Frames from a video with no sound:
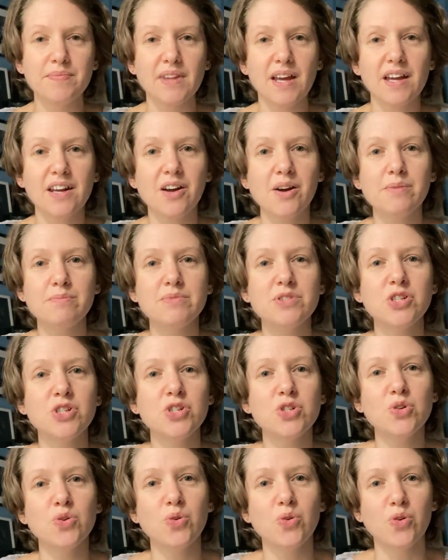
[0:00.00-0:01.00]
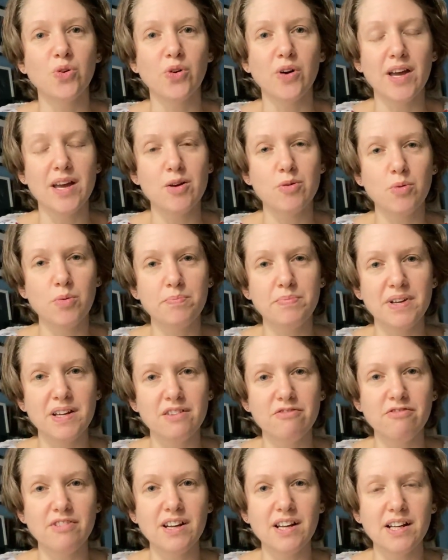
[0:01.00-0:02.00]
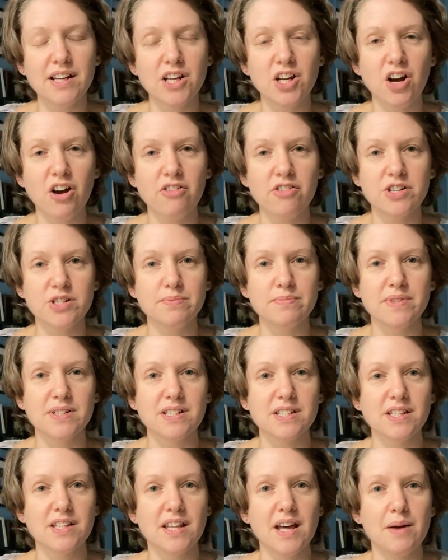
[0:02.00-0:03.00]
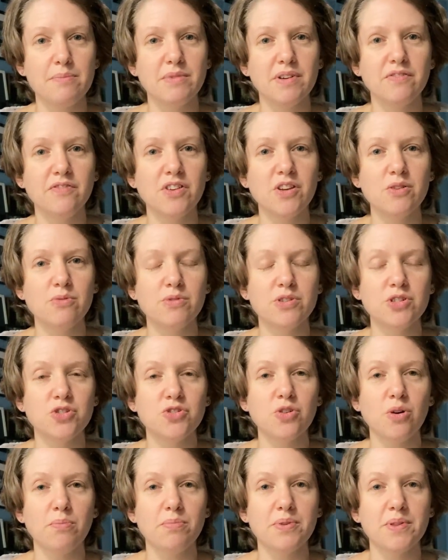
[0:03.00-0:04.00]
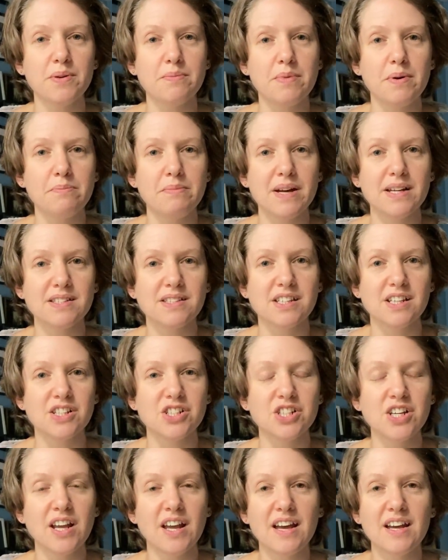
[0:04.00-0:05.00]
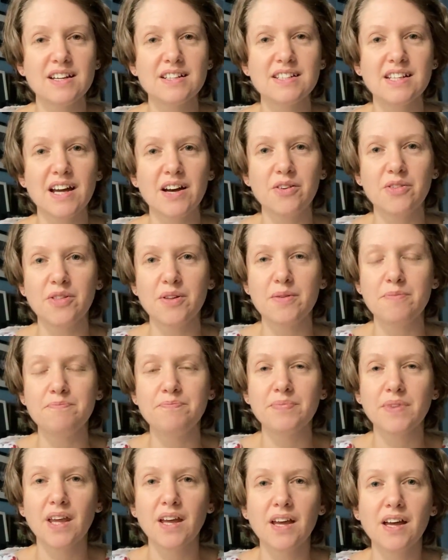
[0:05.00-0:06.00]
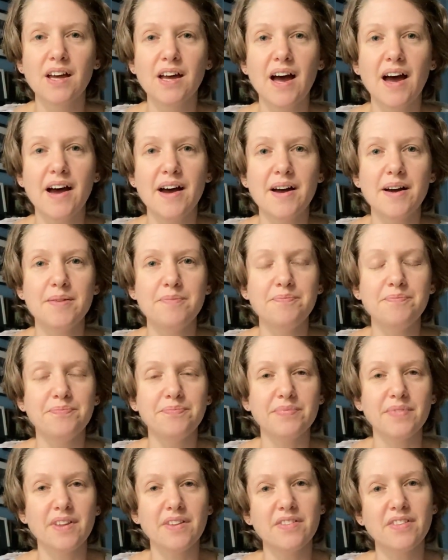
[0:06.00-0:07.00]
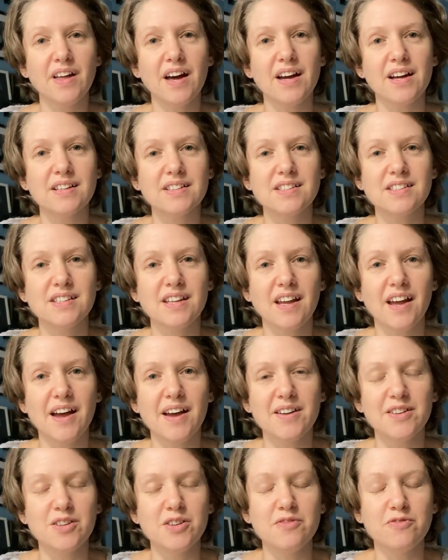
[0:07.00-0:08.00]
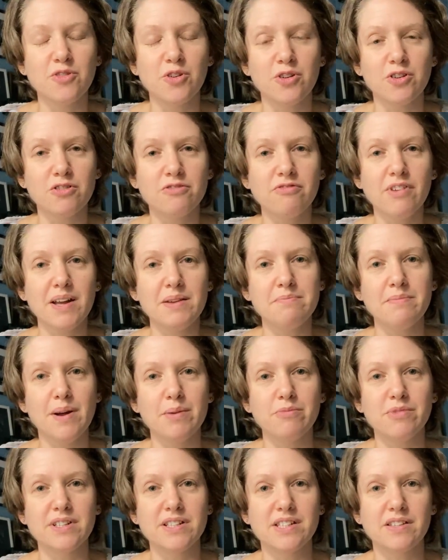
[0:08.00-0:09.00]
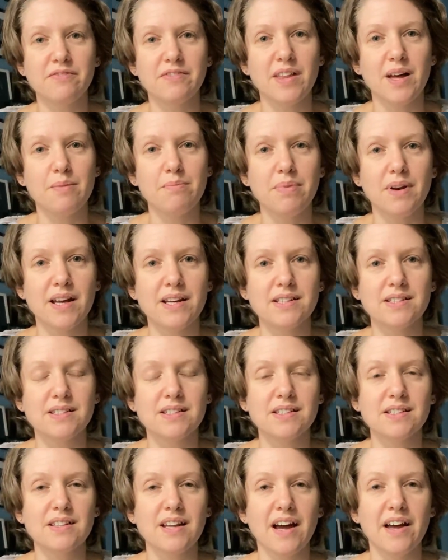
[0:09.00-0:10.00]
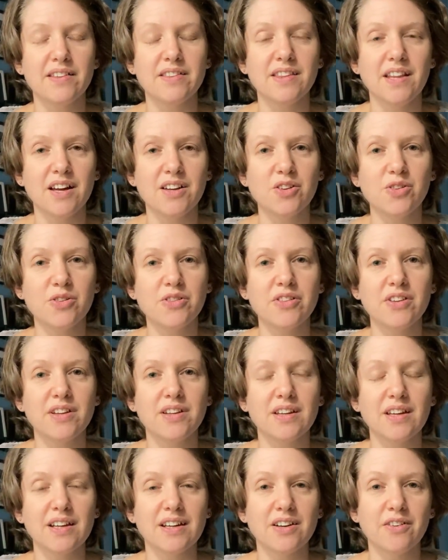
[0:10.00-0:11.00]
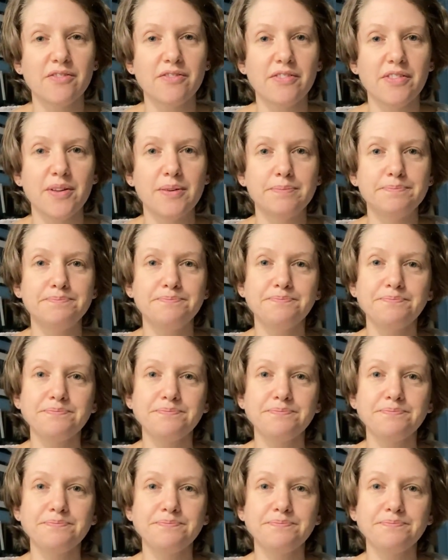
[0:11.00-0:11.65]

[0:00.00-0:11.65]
And I'm sure it would be a real encouragement to them if you would drop them a message, tell them that you've got great memories of that place and that you're thinking of them.